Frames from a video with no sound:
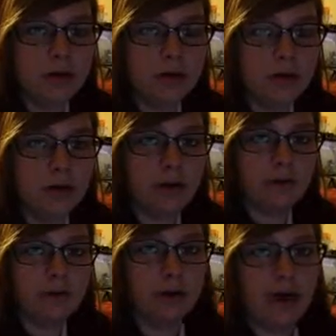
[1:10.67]
So I
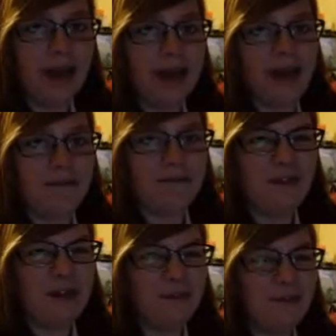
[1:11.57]
never really had a
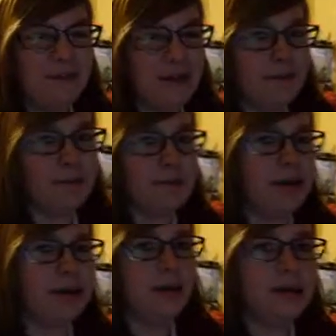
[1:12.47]
favorite
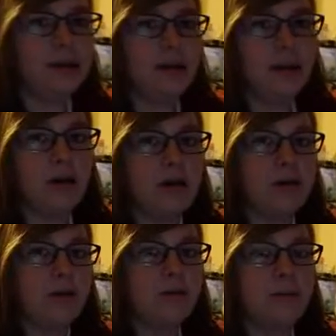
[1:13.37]
band,
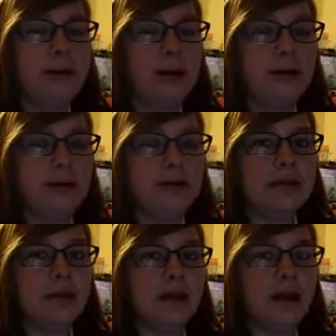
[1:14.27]
though the band
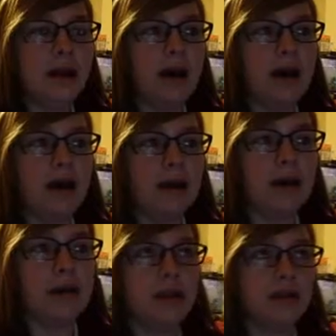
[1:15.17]
that I
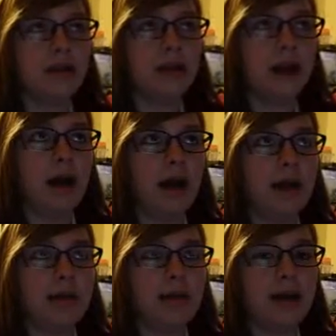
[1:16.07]
liked in junior
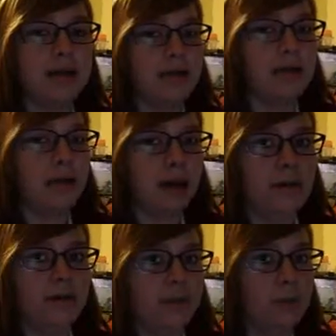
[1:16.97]
high that I still
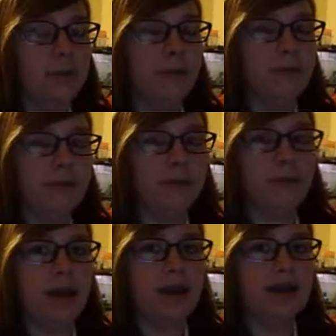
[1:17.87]
love is one of my
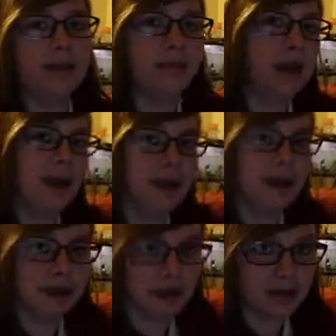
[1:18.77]
favorite bands is Panic
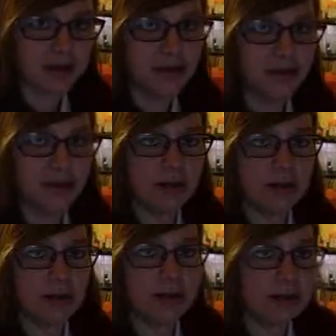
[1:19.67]
at the Disco,
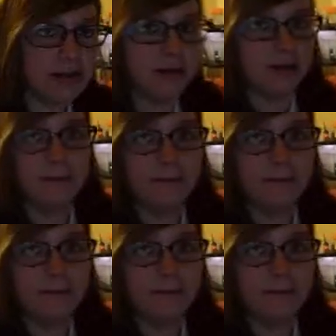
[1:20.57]
so I guess.